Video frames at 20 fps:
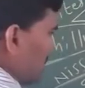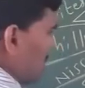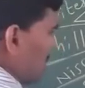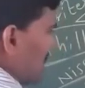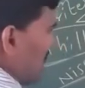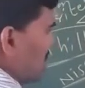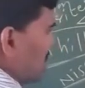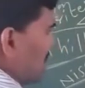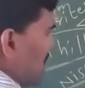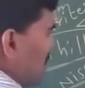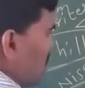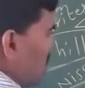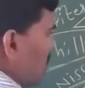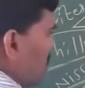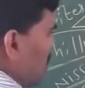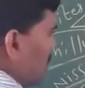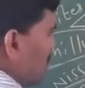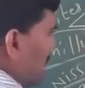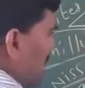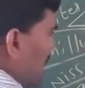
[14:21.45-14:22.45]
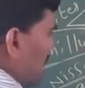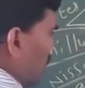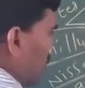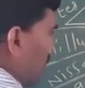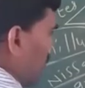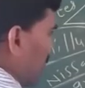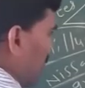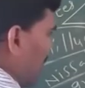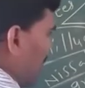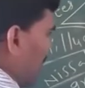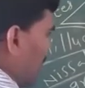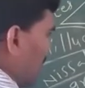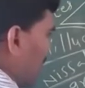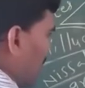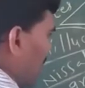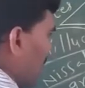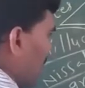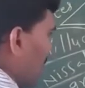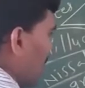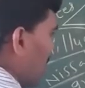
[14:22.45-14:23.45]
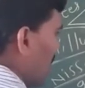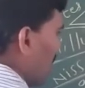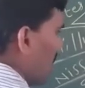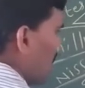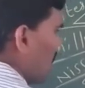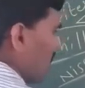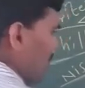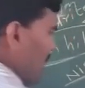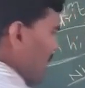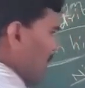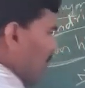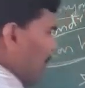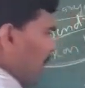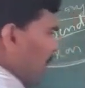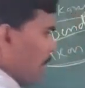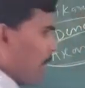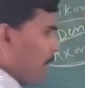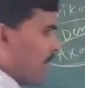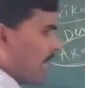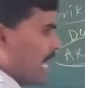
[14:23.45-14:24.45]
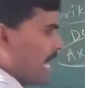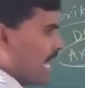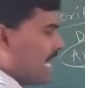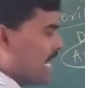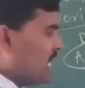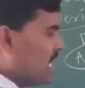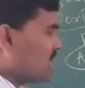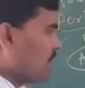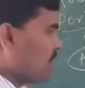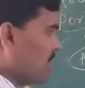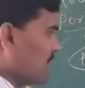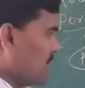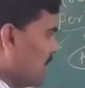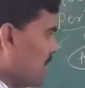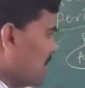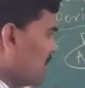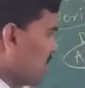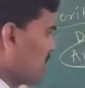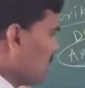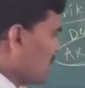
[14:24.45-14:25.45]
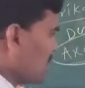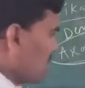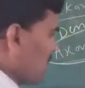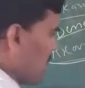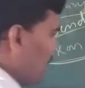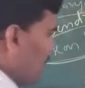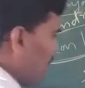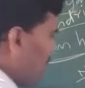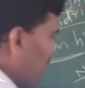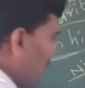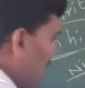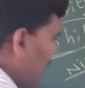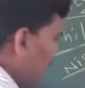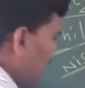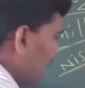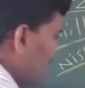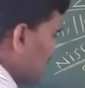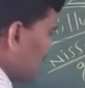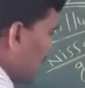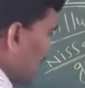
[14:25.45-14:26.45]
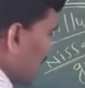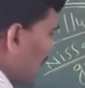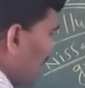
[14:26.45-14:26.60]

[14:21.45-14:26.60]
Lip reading: are surrounded by the one membrane is present. This membrane is called